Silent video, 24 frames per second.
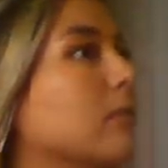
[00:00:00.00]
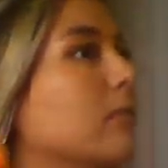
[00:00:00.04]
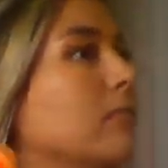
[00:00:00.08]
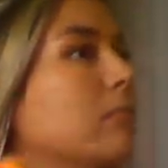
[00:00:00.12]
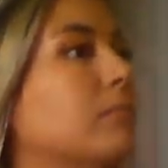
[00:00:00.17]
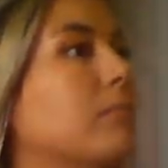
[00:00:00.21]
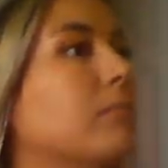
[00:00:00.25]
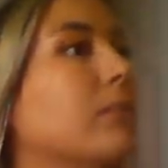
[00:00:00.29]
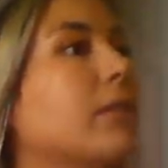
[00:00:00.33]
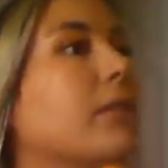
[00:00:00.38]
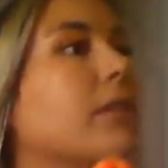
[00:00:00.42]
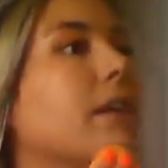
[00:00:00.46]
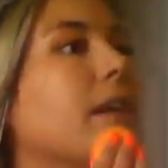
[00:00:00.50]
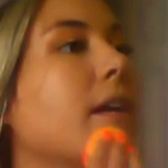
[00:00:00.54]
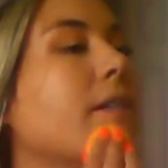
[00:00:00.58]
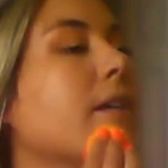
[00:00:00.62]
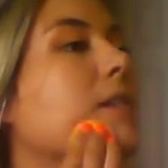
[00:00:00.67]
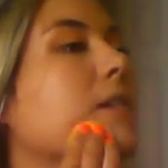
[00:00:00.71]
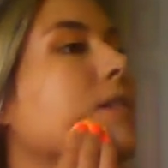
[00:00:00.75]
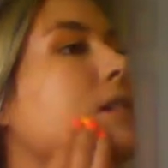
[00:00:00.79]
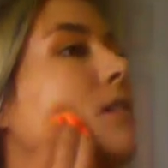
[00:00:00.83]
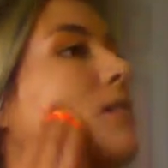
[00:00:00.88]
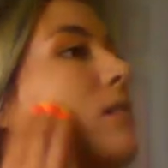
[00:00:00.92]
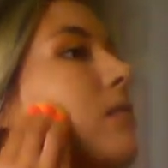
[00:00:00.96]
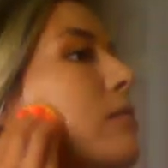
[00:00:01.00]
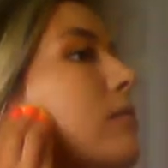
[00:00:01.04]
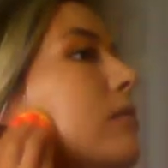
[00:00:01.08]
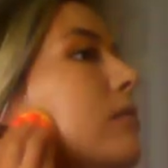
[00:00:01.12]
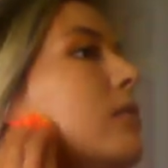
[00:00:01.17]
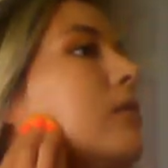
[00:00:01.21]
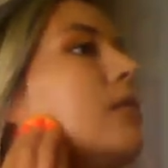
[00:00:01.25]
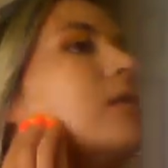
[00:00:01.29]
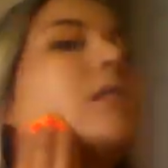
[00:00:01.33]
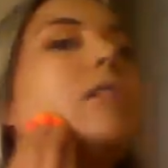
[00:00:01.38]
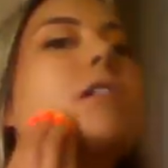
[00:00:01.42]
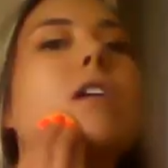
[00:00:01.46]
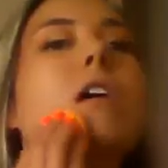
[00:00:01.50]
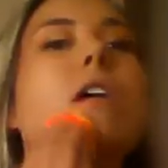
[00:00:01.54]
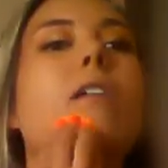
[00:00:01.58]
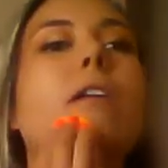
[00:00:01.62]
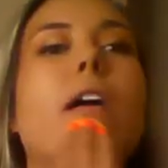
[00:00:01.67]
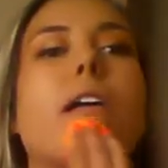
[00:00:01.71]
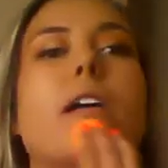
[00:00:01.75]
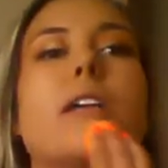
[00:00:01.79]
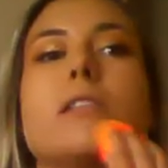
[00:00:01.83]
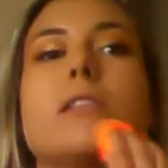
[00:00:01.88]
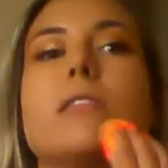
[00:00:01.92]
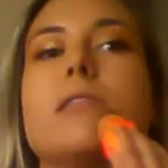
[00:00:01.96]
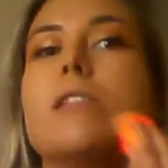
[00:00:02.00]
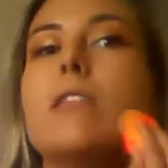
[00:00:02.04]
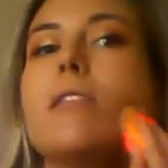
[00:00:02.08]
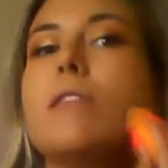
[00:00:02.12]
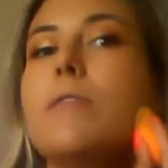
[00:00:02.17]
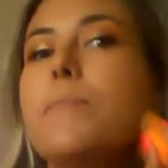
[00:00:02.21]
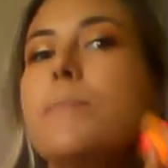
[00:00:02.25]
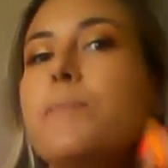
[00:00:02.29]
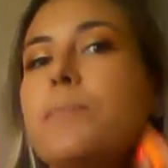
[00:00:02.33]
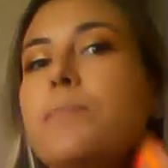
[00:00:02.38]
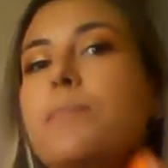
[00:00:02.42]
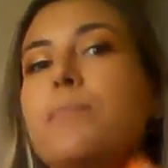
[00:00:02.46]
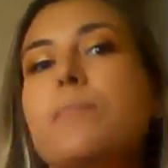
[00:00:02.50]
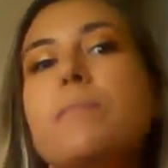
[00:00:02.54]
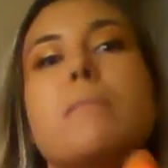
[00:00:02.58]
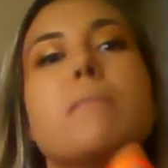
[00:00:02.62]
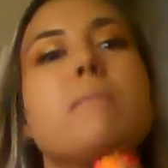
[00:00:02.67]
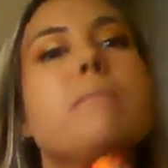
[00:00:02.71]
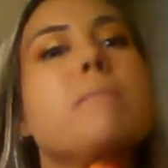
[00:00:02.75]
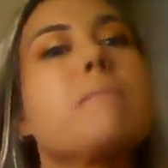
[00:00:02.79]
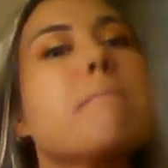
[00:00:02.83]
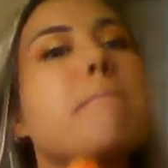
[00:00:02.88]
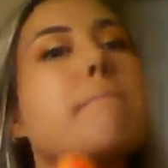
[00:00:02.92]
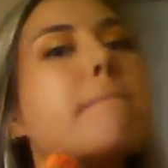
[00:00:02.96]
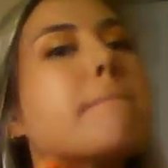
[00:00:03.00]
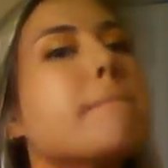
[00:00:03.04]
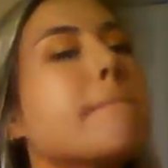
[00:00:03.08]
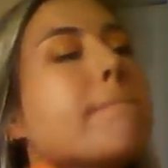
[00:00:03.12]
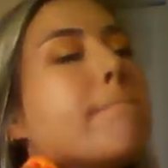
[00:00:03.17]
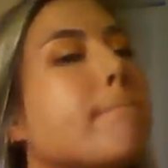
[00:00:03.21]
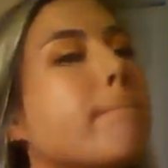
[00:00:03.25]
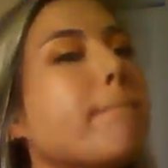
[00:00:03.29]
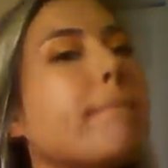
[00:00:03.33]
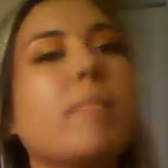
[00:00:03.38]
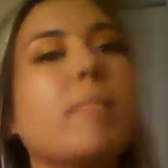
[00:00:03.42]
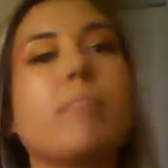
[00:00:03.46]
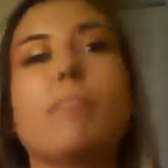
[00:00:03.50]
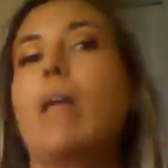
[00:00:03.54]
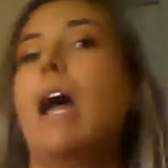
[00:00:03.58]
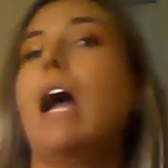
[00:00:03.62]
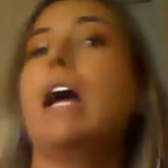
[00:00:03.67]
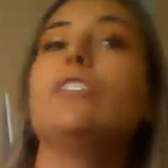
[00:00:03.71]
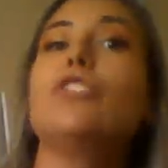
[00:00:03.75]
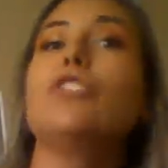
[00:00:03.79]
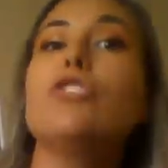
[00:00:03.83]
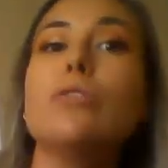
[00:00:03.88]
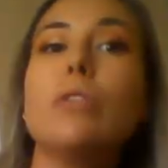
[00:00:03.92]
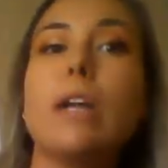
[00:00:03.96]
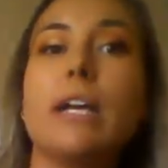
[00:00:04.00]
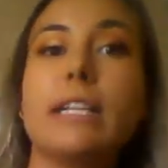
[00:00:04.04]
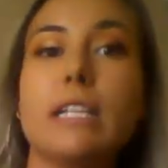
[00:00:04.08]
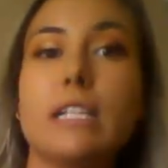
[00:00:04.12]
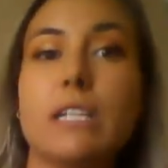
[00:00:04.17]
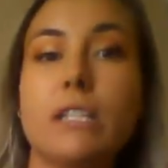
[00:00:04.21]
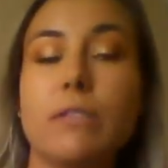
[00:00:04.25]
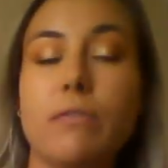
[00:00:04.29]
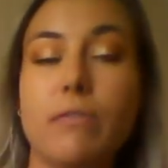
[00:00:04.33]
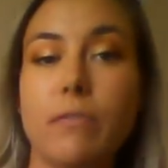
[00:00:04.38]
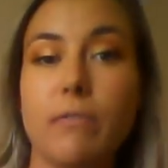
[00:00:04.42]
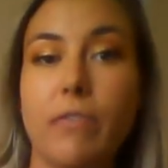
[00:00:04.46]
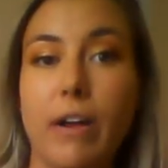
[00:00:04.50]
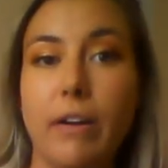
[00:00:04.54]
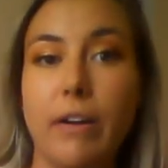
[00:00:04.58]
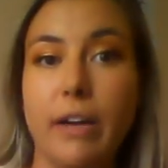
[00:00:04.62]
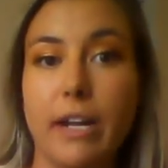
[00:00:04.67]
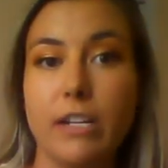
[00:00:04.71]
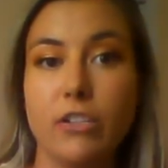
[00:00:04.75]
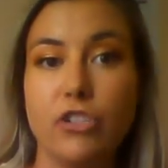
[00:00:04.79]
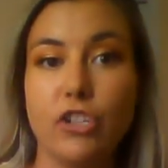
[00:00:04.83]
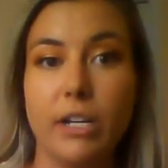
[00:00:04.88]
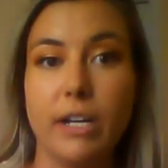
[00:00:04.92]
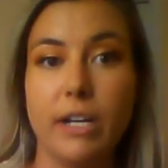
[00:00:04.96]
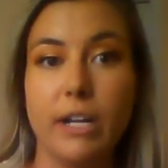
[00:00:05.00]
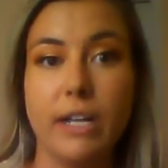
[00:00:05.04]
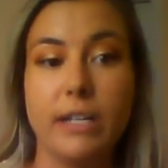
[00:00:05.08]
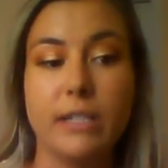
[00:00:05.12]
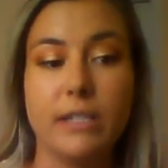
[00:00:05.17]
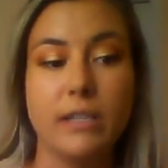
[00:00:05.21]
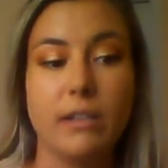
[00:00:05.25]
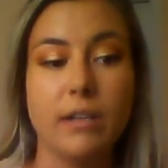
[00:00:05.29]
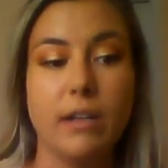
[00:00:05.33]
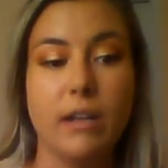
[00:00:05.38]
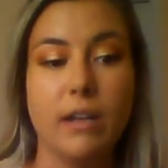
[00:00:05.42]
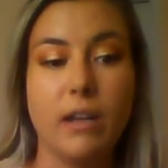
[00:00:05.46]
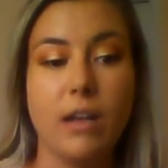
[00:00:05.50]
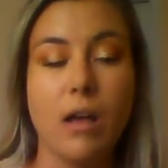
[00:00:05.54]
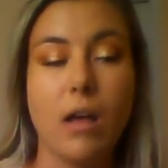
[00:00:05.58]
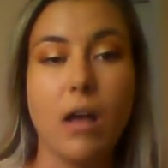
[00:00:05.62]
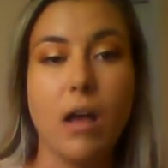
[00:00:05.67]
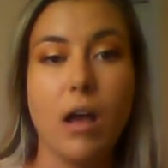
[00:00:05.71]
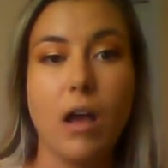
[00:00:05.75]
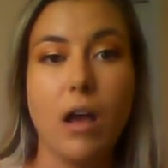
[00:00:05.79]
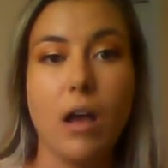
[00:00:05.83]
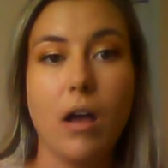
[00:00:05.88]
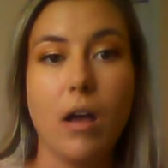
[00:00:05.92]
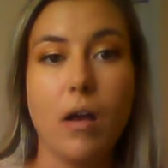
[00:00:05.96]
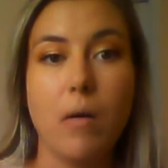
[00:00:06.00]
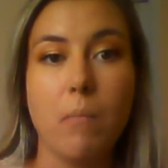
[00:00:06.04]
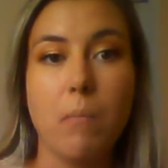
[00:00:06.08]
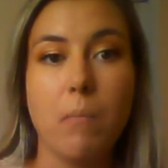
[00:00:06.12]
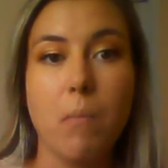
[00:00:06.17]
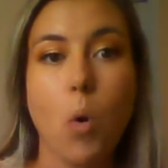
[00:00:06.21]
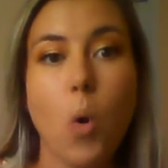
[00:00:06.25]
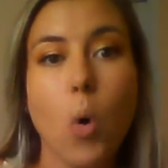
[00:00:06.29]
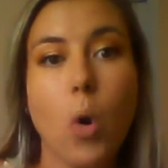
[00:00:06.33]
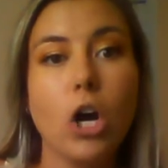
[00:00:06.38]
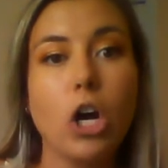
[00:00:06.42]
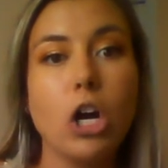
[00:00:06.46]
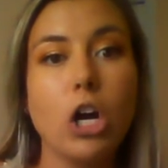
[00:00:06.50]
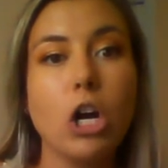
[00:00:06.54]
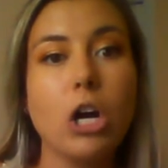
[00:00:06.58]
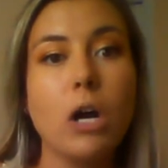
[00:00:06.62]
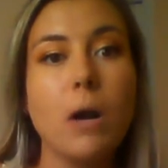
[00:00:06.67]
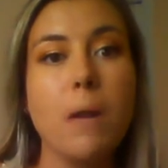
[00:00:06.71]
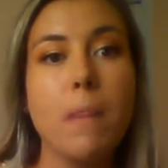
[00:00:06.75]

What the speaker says: pathetic. Okay, so I do like this foundation. It's more